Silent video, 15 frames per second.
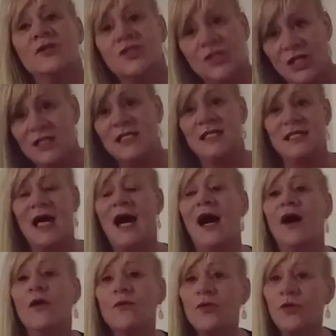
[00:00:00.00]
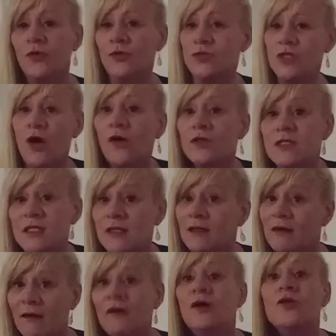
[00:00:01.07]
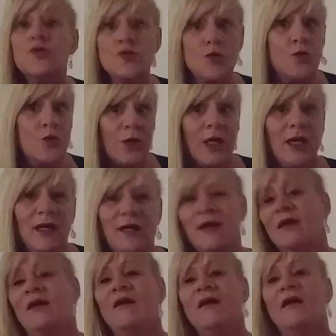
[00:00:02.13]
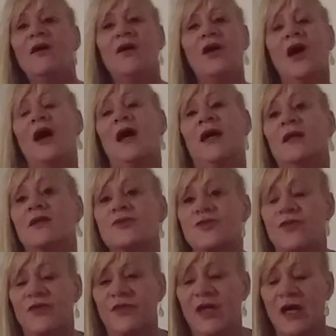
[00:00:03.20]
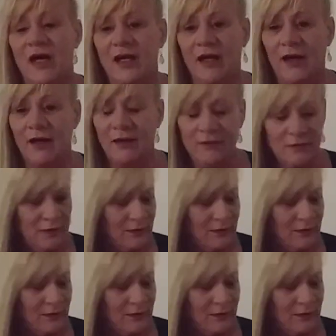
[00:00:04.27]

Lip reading: shitty town called Toxic Torquay, English Riviera.